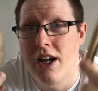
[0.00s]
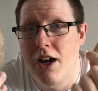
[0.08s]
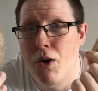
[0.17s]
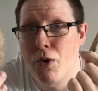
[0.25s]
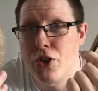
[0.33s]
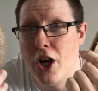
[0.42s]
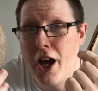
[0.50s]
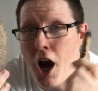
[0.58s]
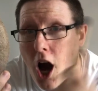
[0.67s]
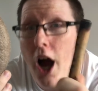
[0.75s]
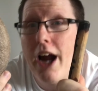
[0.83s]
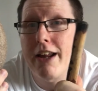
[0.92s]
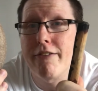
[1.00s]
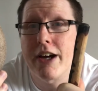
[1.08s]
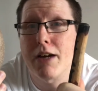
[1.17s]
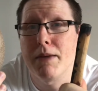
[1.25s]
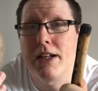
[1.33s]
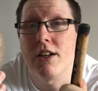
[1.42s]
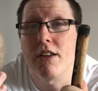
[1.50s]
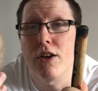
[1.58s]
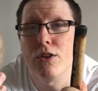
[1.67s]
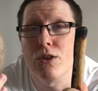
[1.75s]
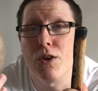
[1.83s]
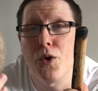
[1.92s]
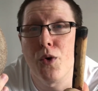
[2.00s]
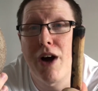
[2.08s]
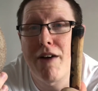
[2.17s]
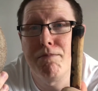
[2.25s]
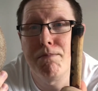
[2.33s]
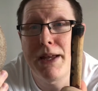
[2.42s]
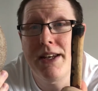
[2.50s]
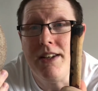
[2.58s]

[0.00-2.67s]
which I highly recommend to those of you who haven't been.